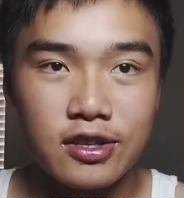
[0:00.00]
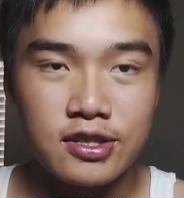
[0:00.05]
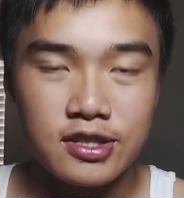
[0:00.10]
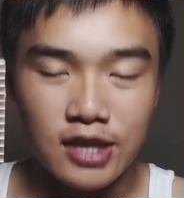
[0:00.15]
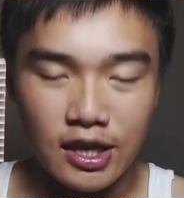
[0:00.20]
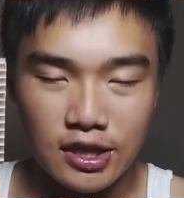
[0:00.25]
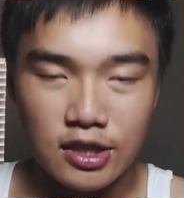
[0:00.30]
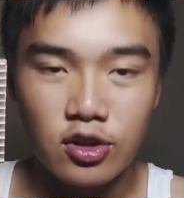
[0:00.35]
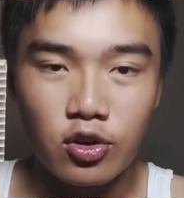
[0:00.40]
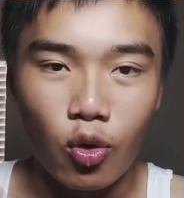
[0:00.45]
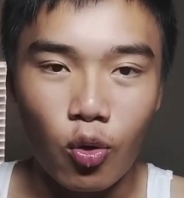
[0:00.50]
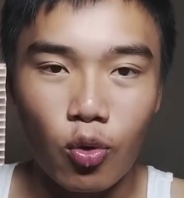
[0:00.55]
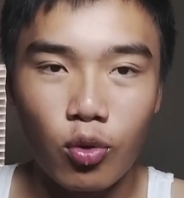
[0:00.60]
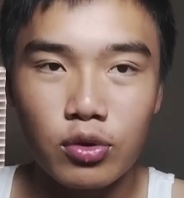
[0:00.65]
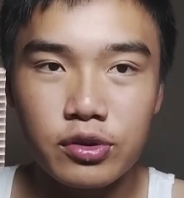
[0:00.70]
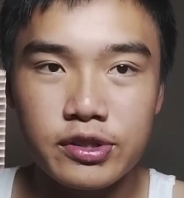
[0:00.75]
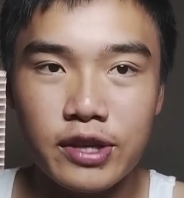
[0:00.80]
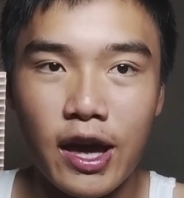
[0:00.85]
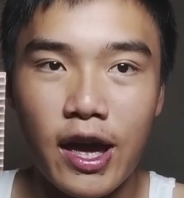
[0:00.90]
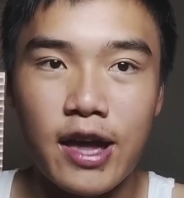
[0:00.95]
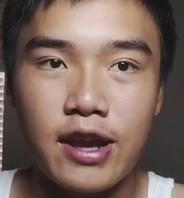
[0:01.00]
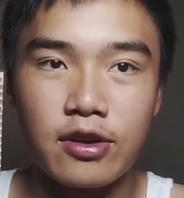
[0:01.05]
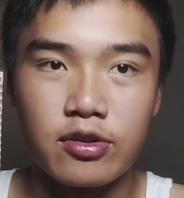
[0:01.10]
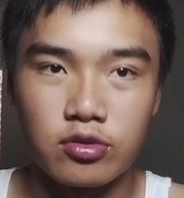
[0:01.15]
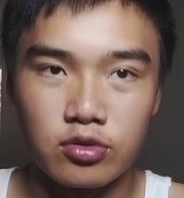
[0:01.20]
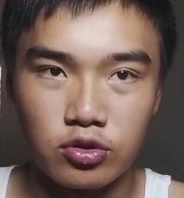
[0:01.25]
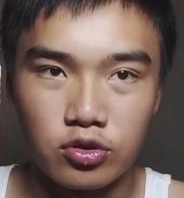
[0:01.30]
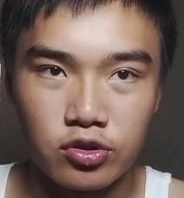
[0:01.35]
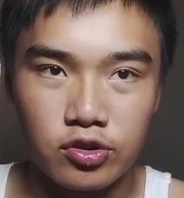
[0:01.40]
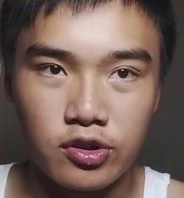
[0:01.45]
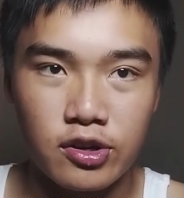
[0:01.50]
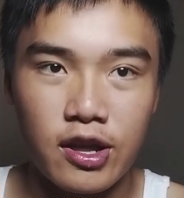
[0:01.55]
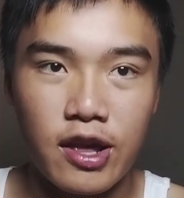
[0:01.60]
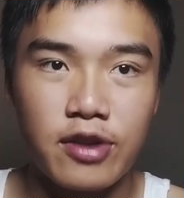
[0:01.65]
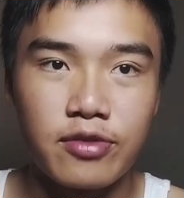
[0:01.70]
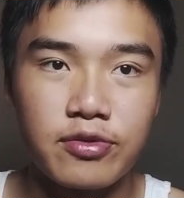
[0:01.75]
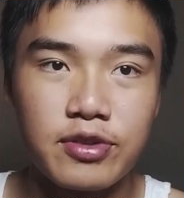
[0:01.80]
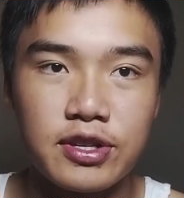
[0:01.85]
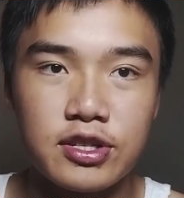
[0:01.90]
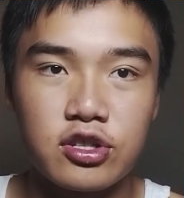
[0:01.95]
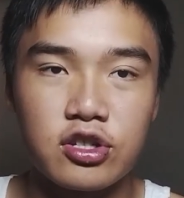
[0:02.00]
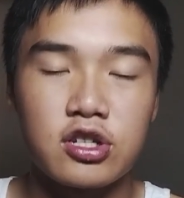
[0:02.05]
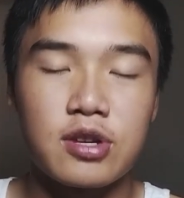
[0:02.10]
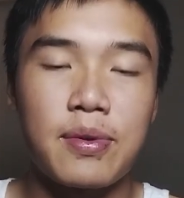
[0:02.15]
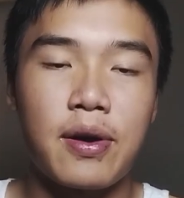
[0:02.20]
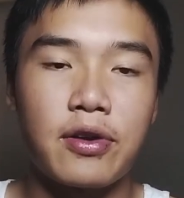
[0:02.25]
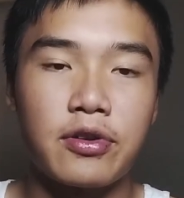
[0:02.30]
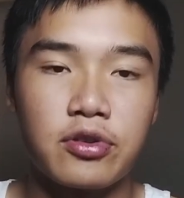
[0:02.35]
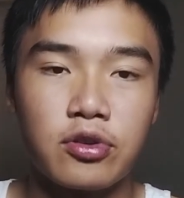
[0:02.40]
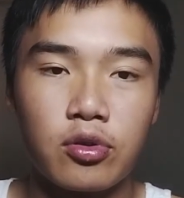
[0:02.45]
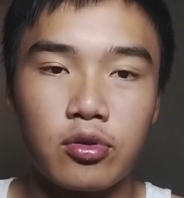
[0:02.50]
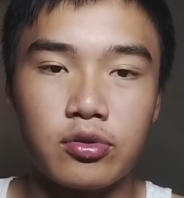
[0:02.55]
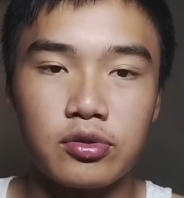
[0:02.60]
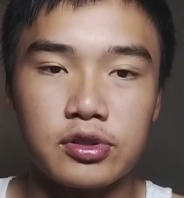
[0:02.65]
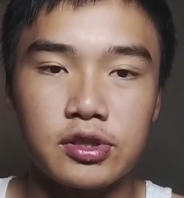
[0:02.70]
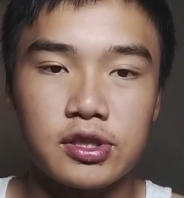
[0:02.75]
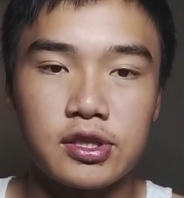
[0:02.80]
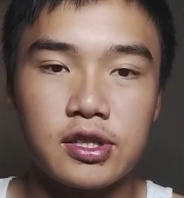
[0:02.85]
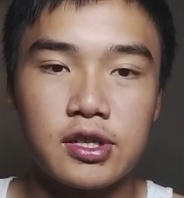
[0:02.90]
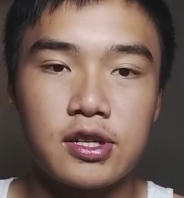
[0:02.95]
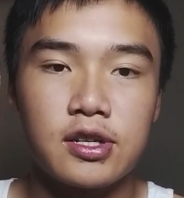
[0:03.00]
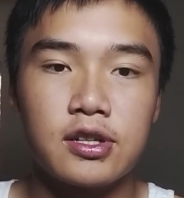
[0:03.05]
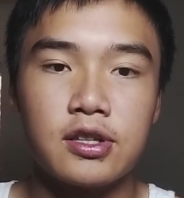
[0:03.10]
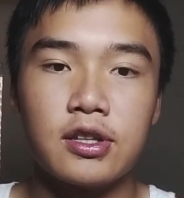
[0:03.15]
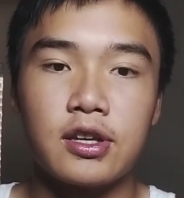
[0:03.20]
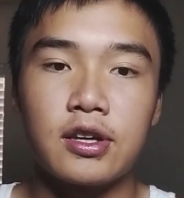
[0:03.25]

set goals and learn and research about your goals.